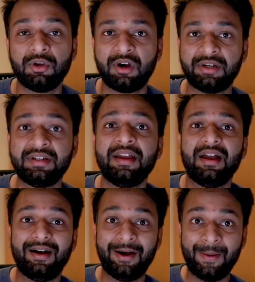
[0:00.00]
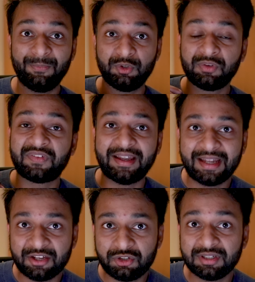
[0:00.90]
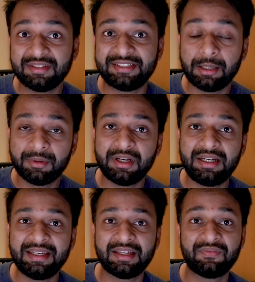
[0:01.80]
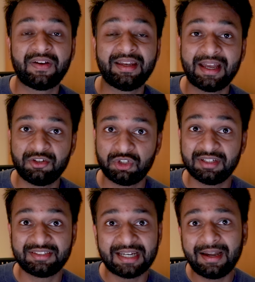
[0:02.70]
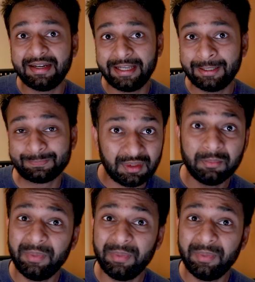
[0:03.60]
your financial stability and financial standing.